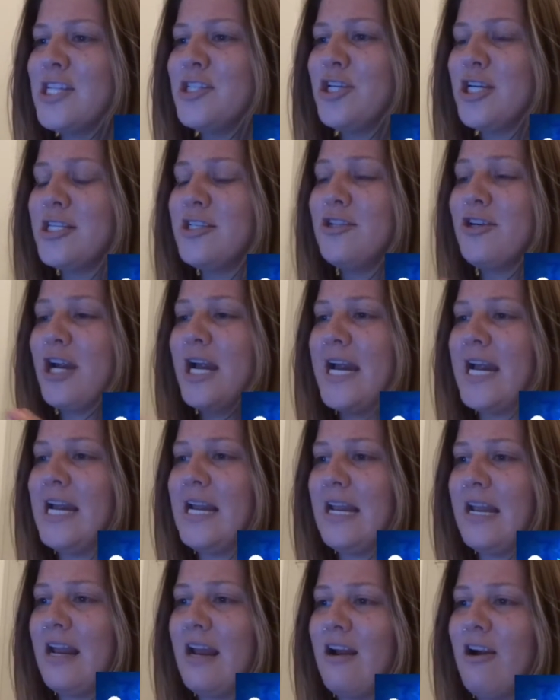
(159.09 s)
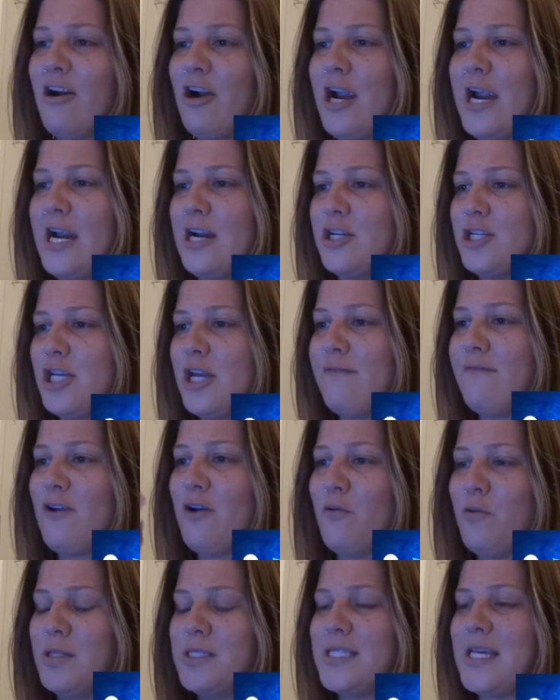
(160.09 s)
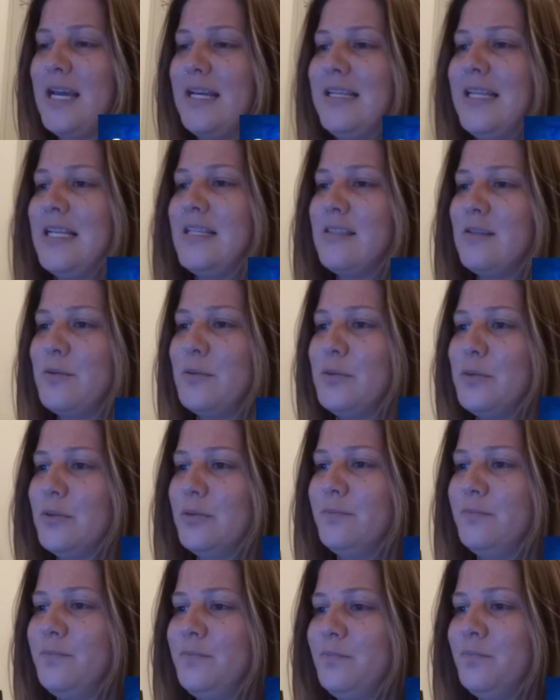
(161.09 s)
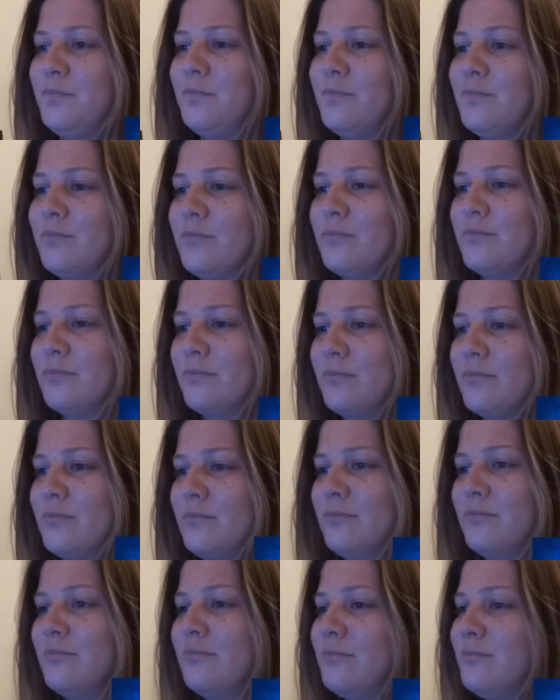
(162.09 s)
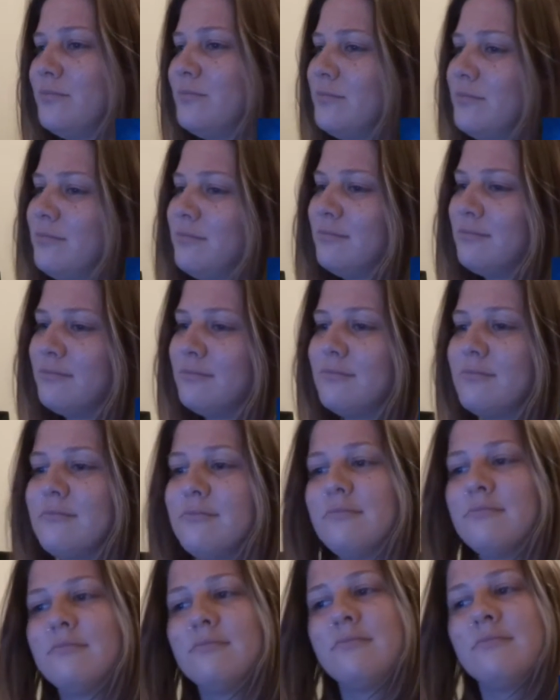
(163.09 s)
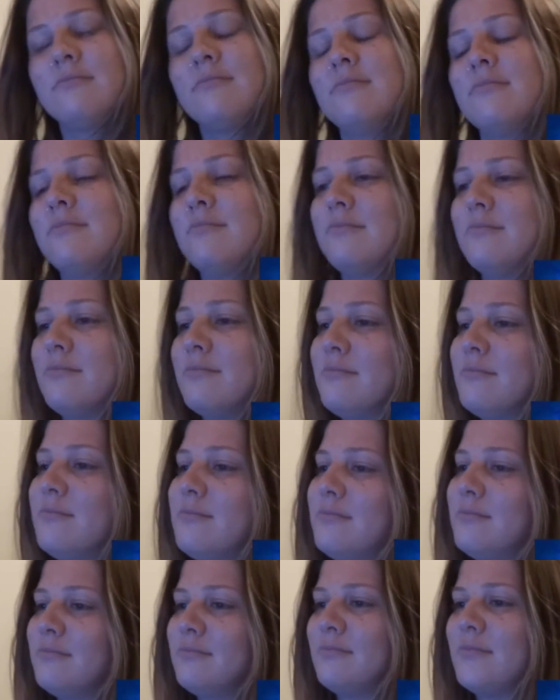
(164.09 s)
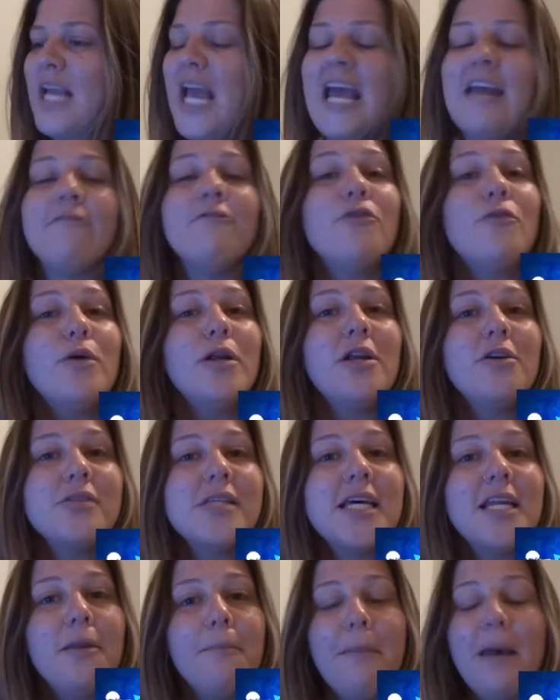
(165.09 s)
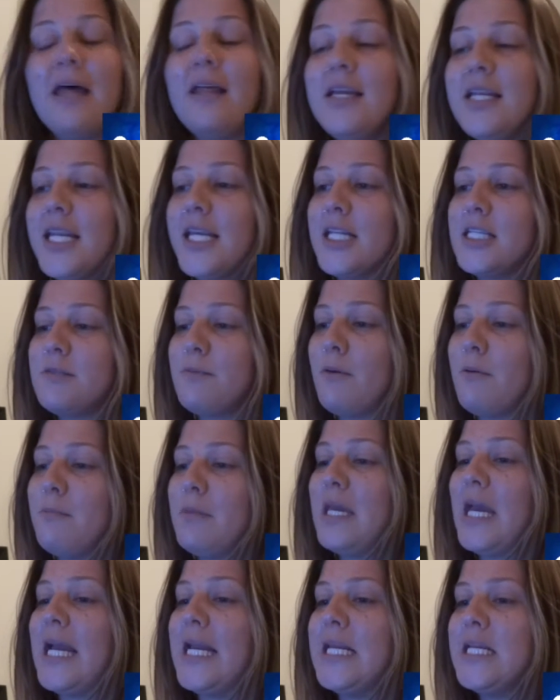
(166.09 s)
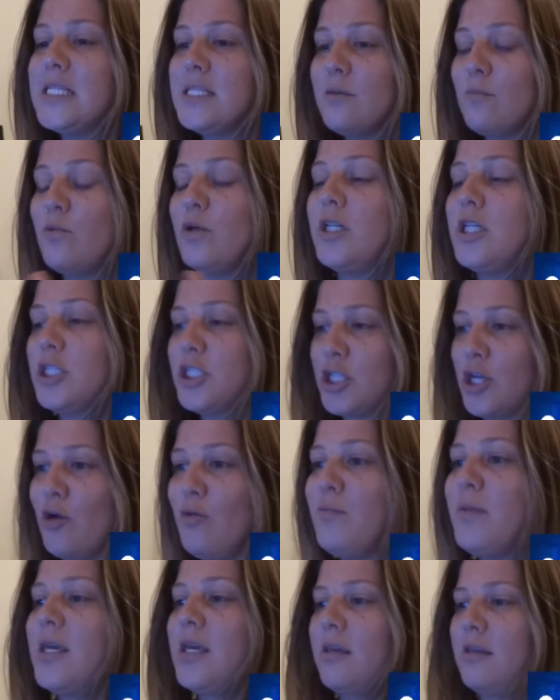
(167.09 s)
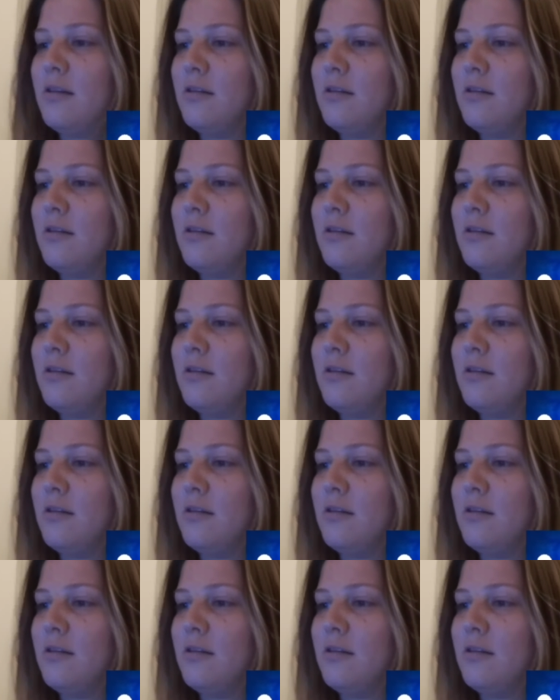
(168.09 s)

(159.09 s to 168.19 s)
She has her head, her hair shaved on one side. That's cool. Pistol, pistol, still bang. Everyone knows how to belly dance but me. I need someone to show me.